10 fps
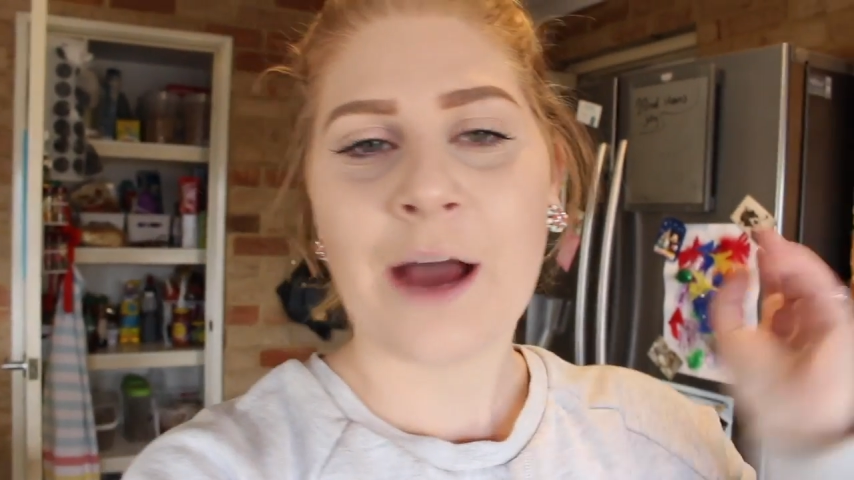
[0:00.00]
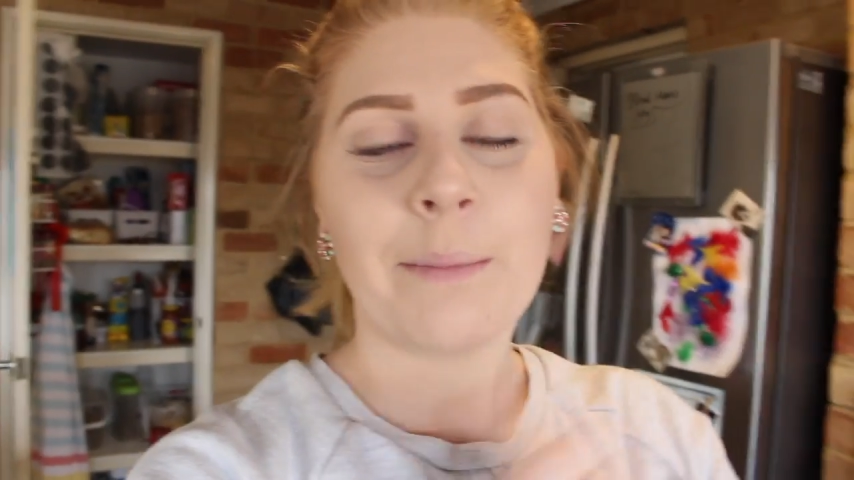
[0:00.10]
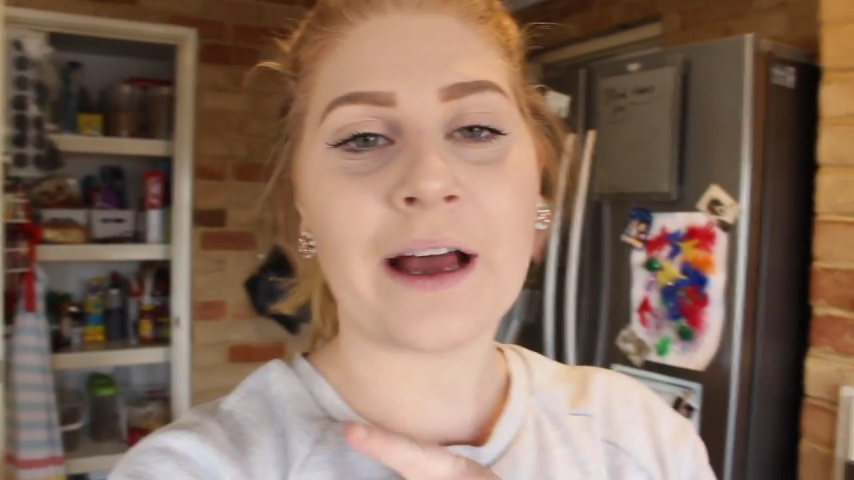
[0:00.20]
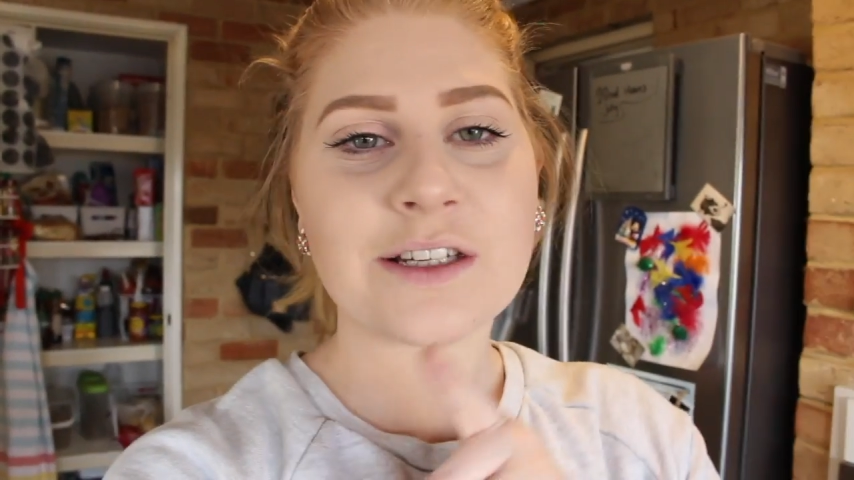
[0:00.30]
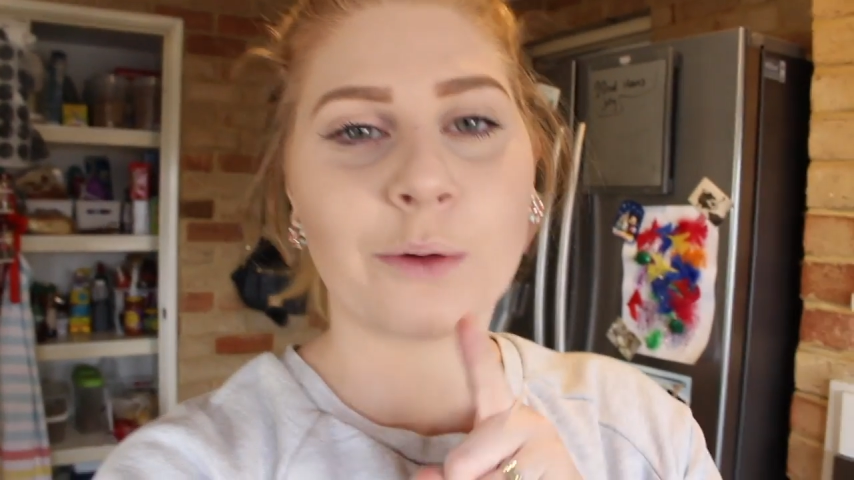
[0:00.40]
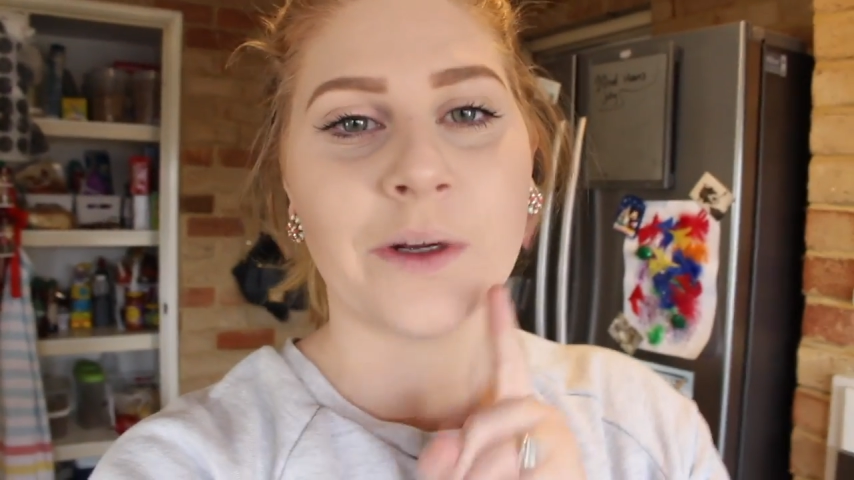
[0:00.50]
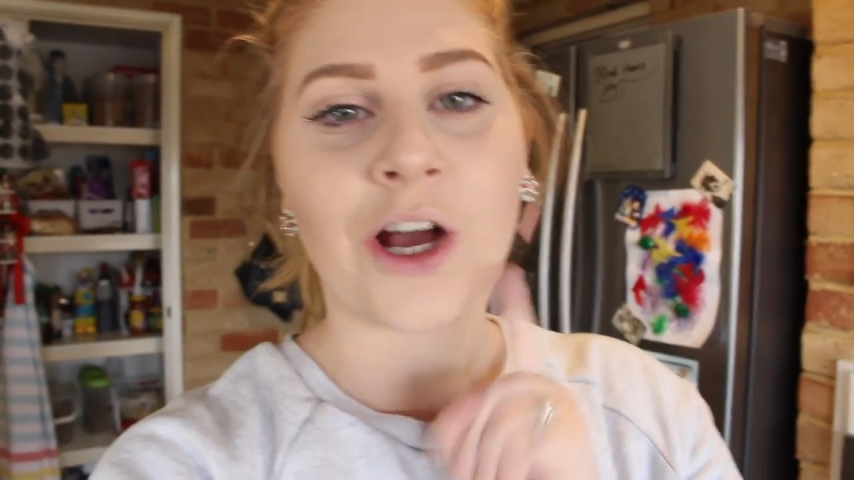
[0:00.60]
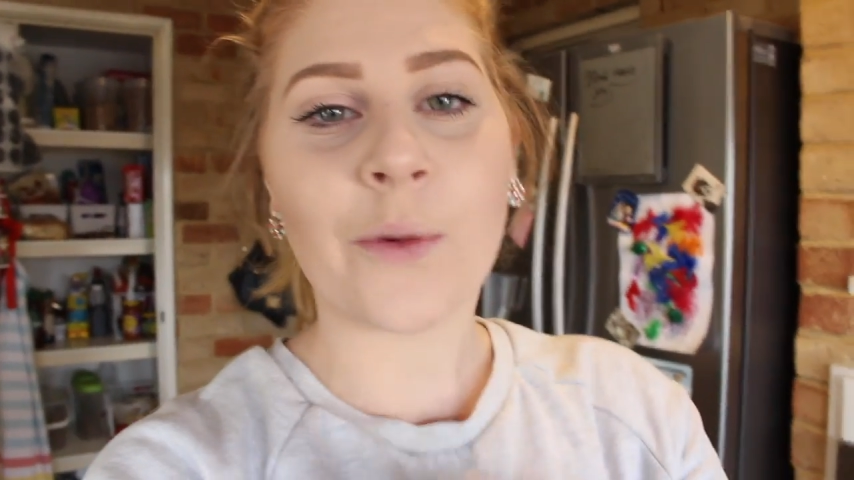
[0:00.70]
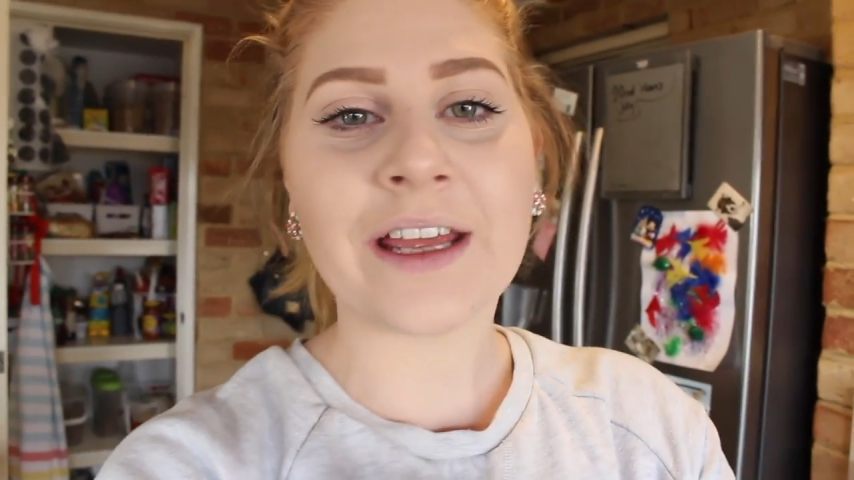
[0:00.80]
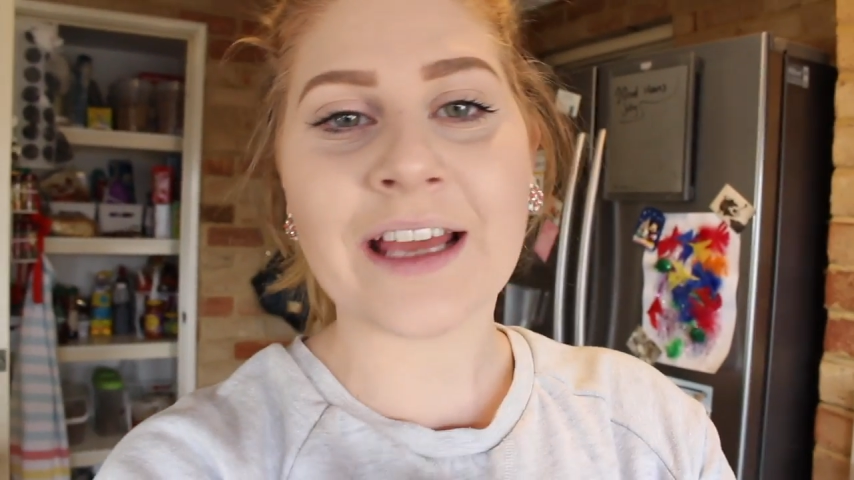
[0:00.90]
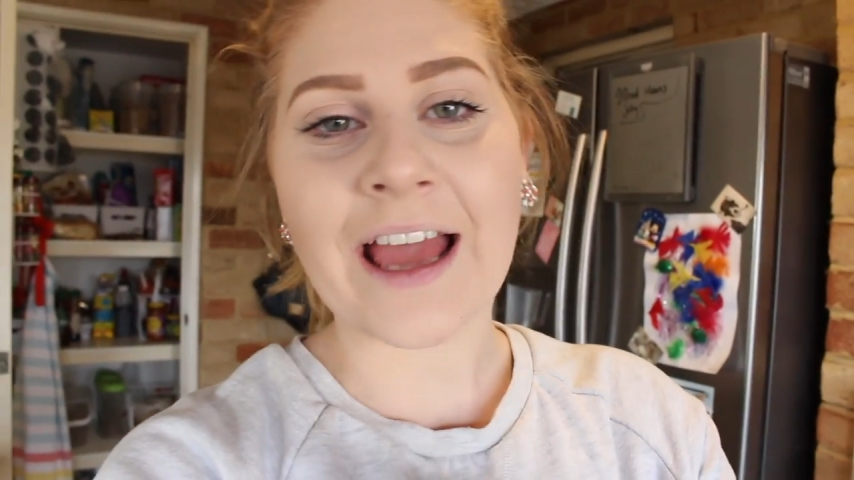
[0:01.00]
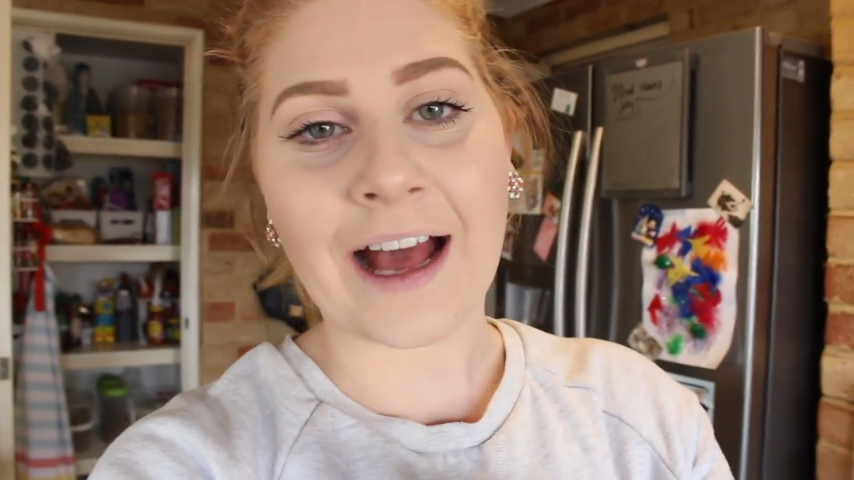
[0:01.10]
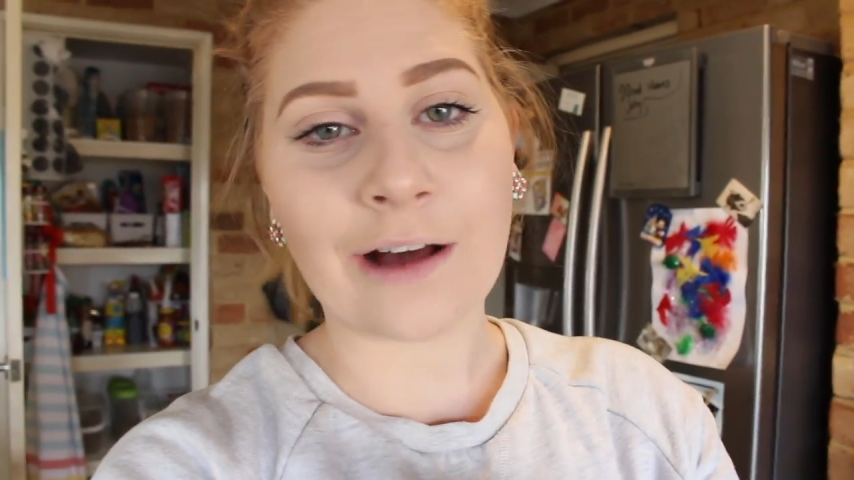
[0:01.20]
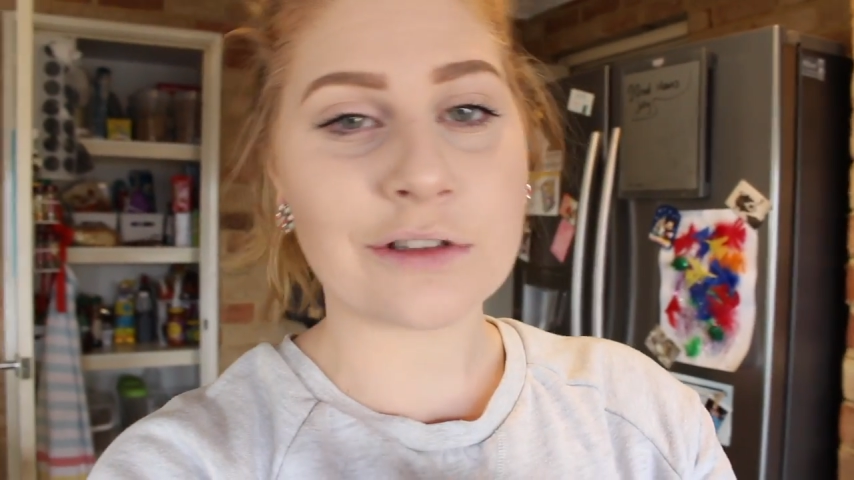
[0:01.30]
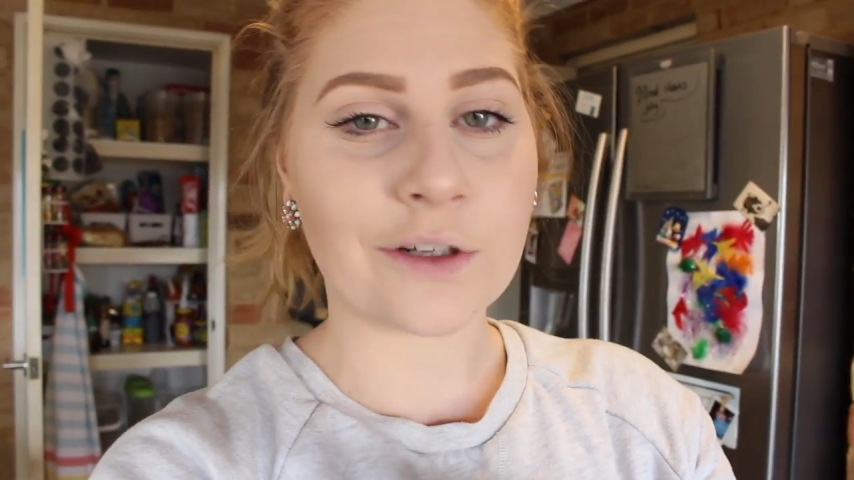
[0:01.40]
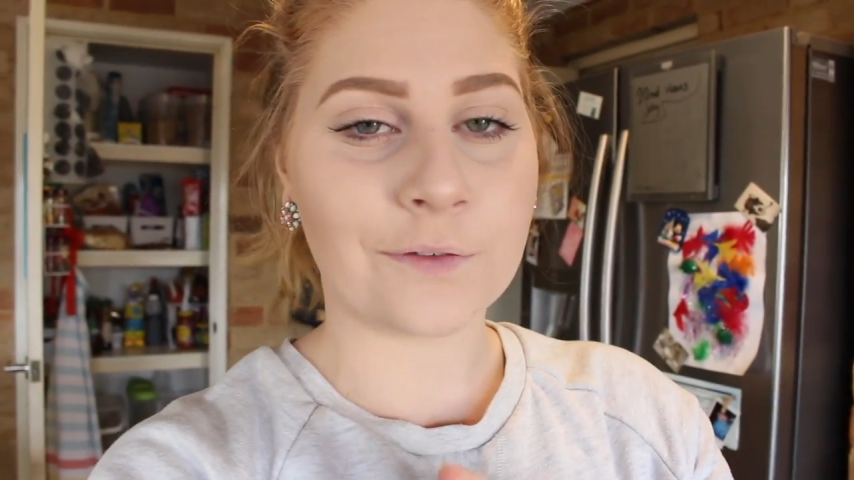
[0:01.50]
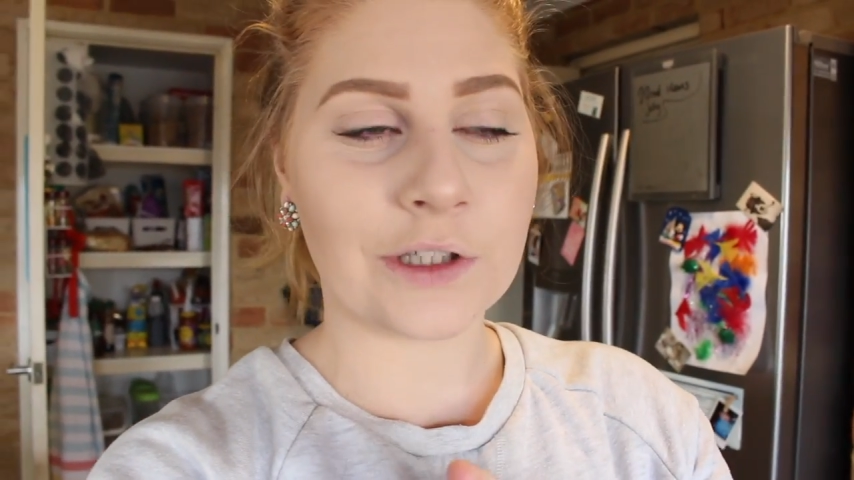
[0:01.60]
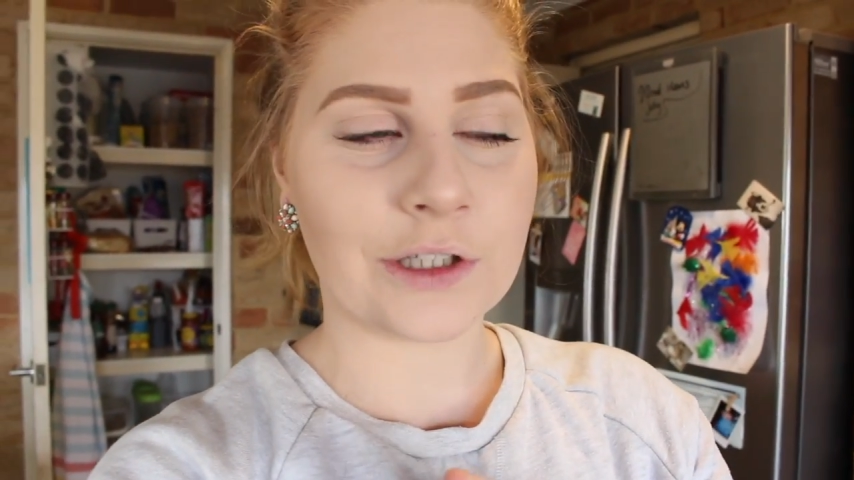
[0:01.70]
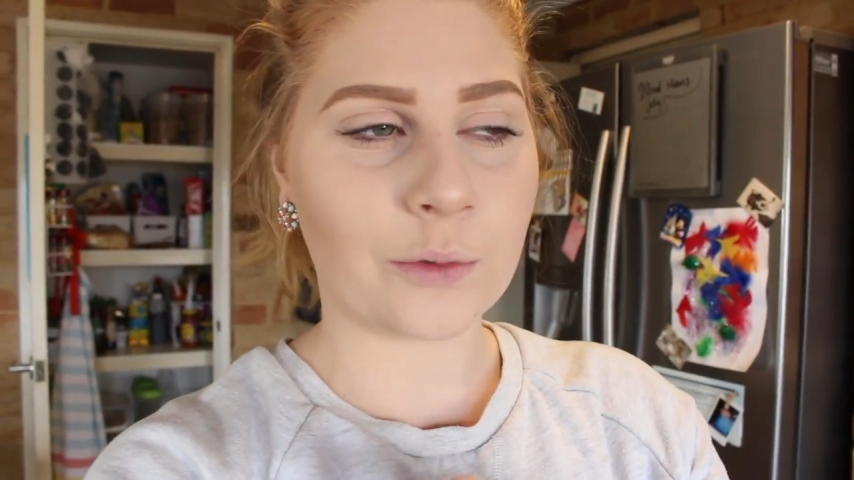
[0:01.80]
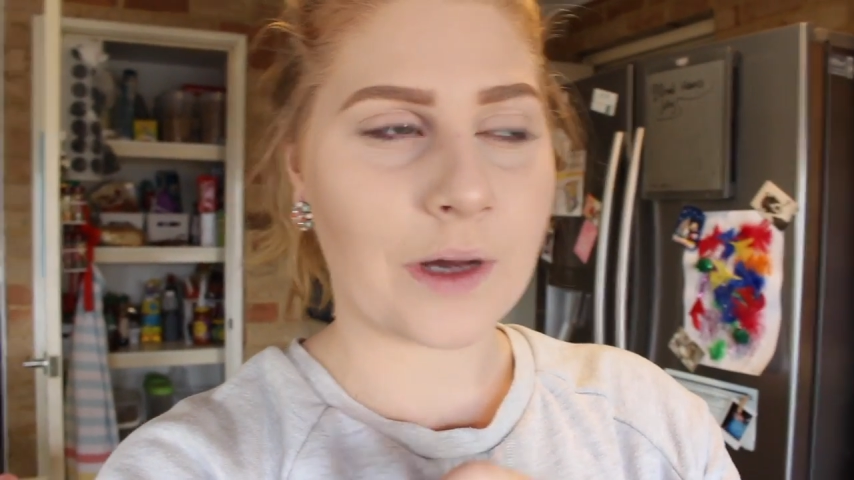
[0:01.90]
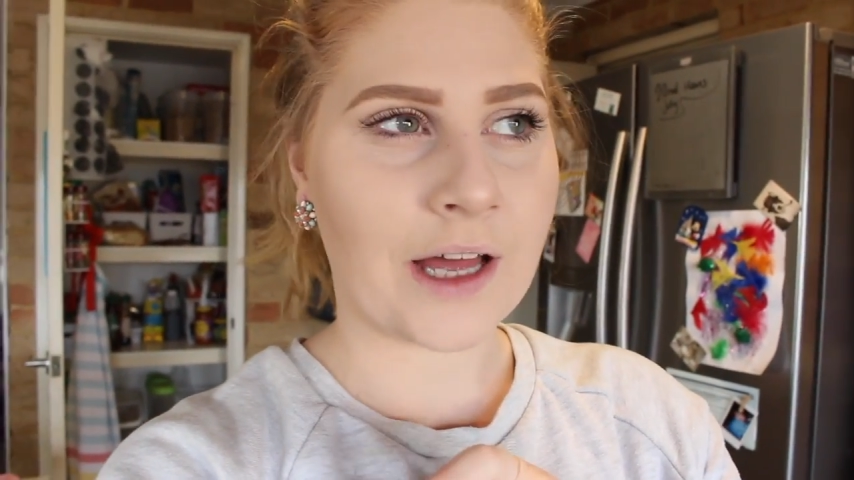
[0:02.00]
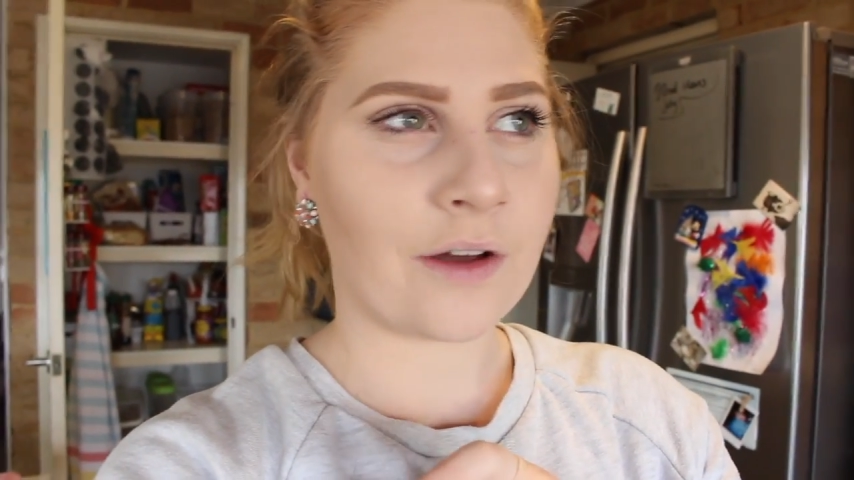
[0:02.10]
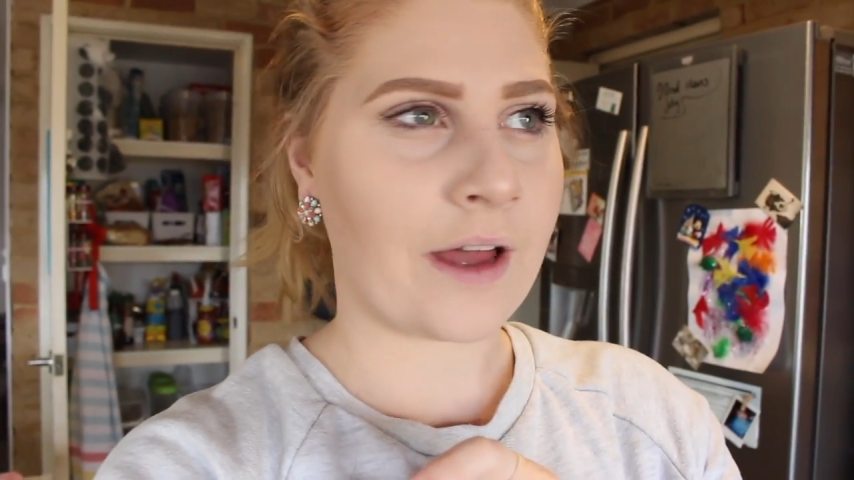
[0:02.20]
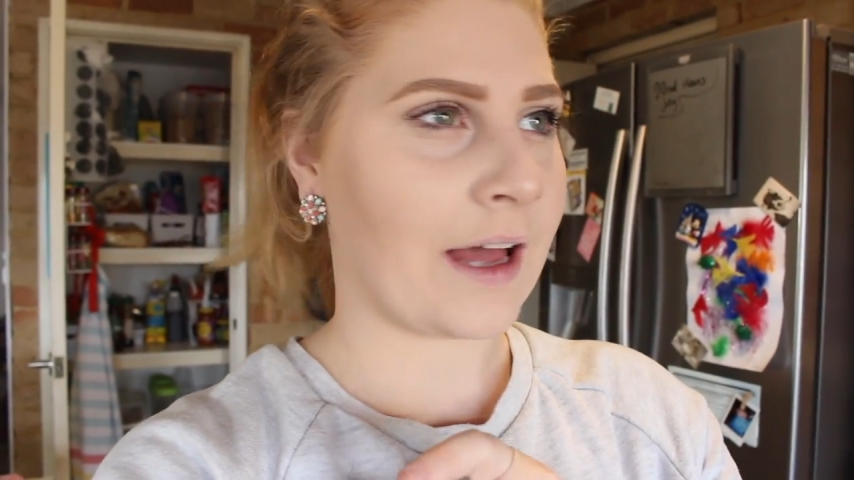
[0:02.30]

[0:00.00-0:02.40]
But we're going out for a little while,